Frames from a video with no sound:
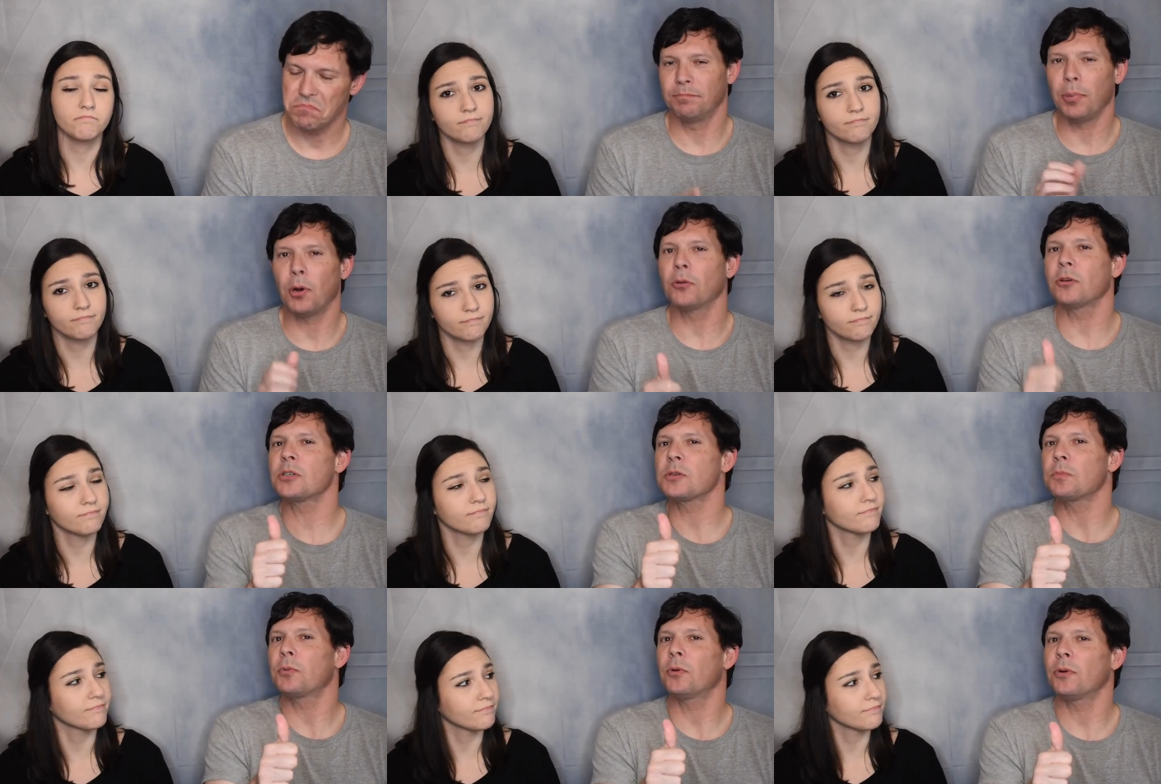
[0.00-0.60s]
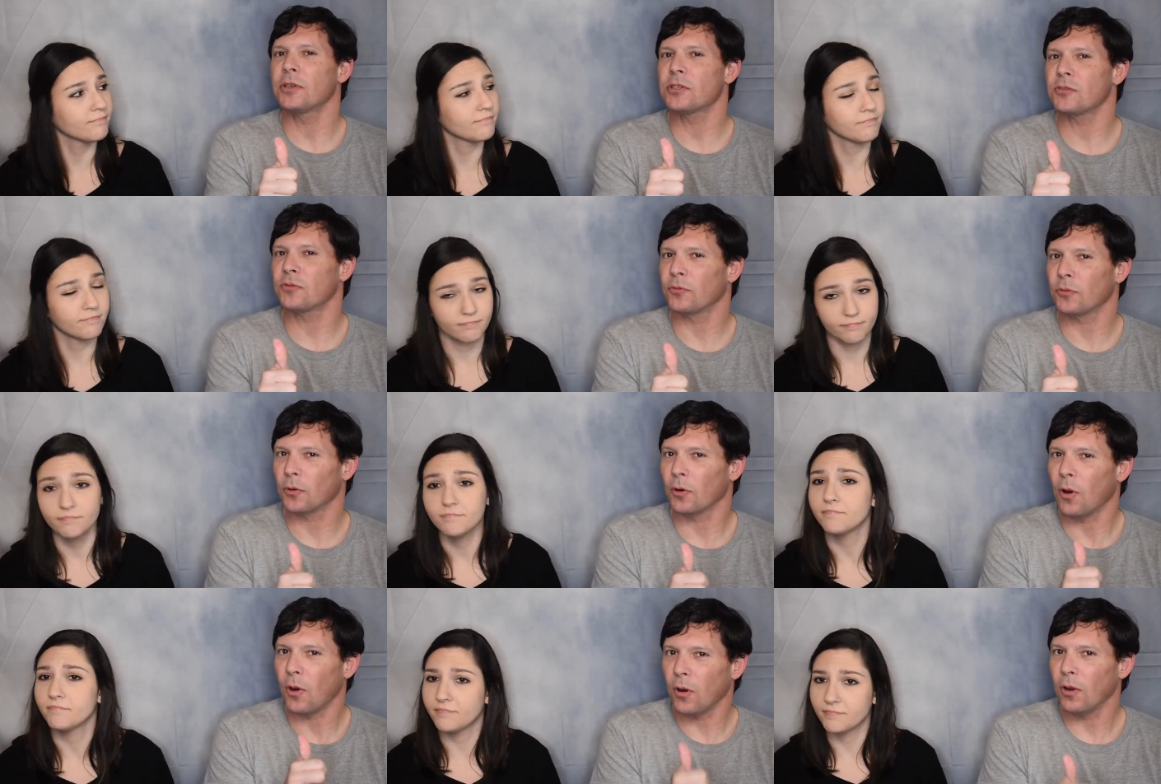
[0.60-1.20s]
Speaker 1: bonus points
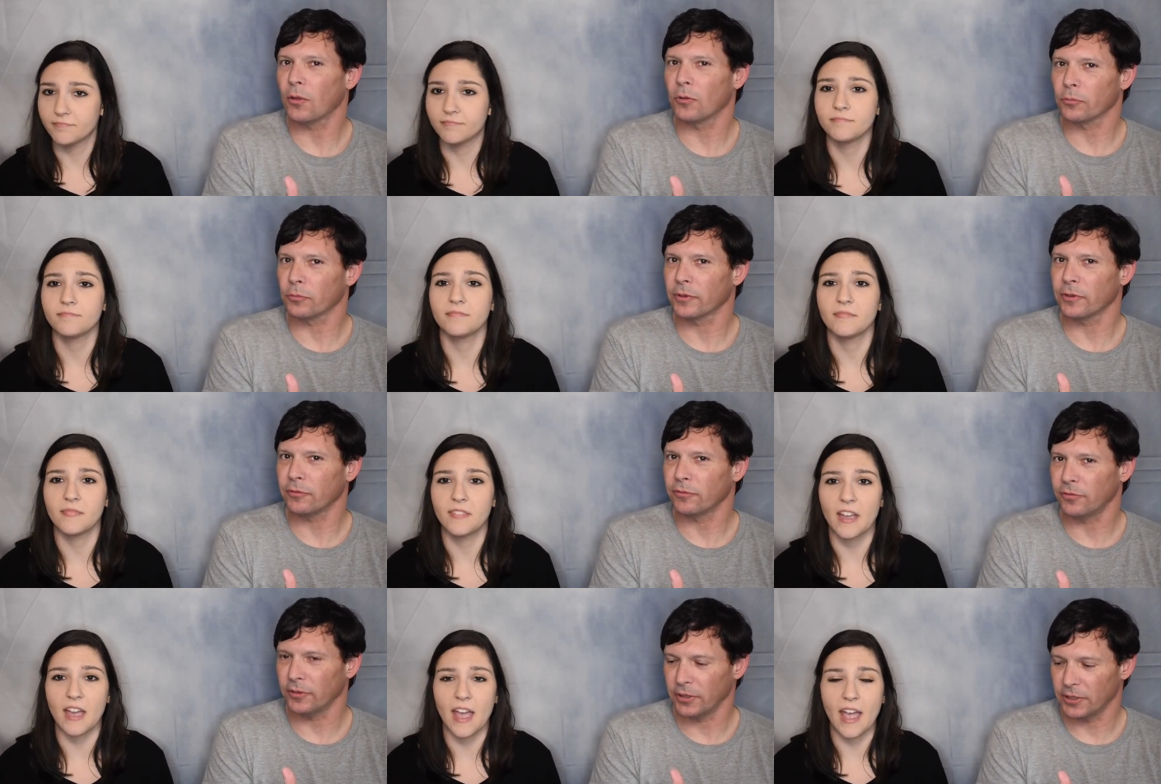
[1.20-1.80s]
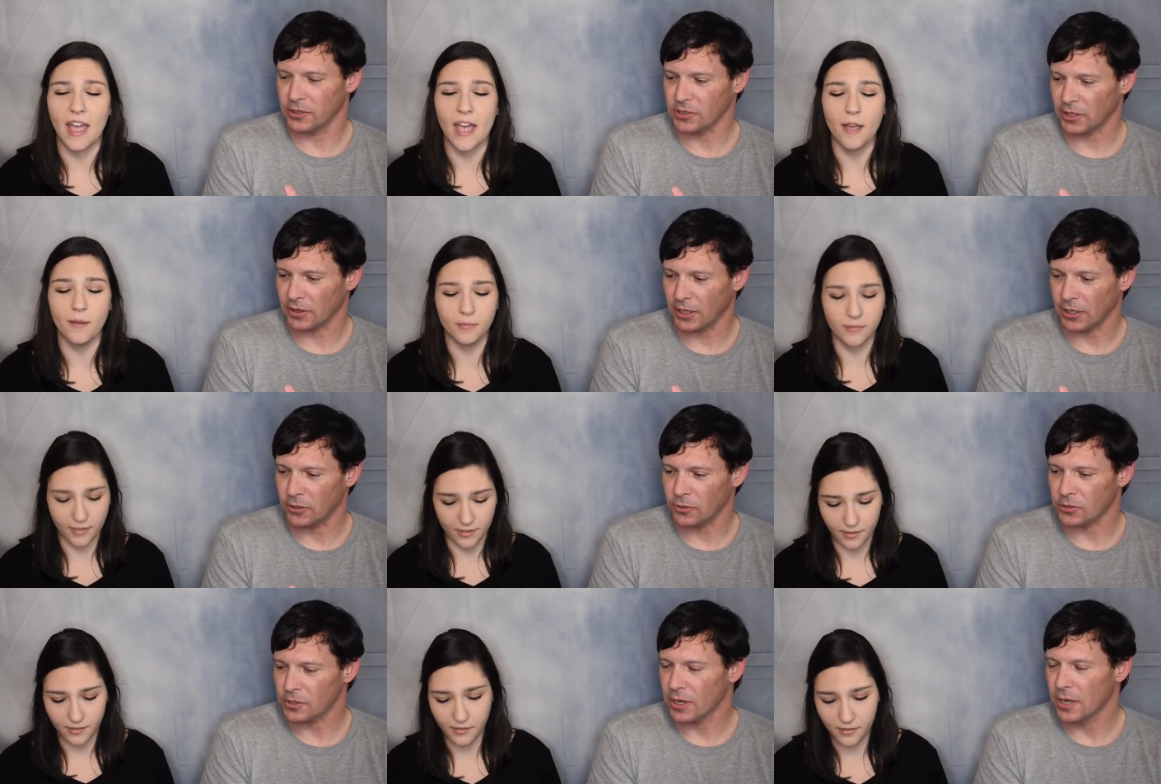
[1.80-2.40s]
for all the real footage that
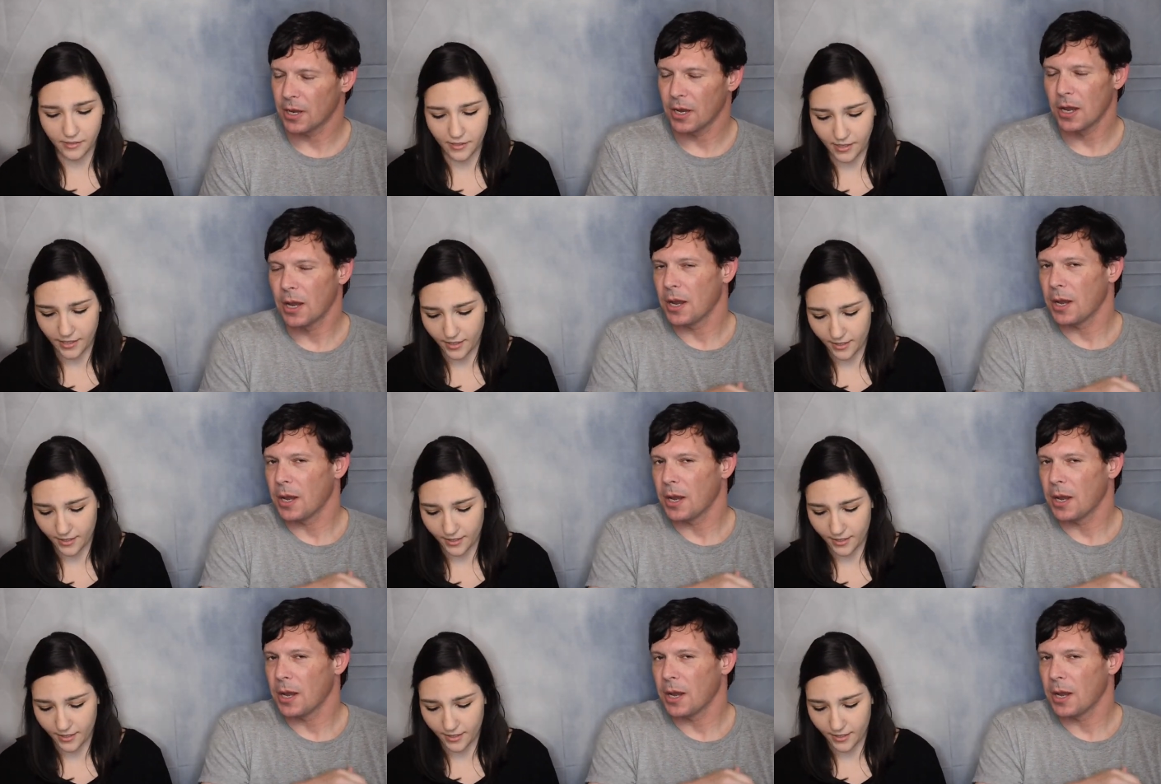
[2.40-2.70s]
Absolutely.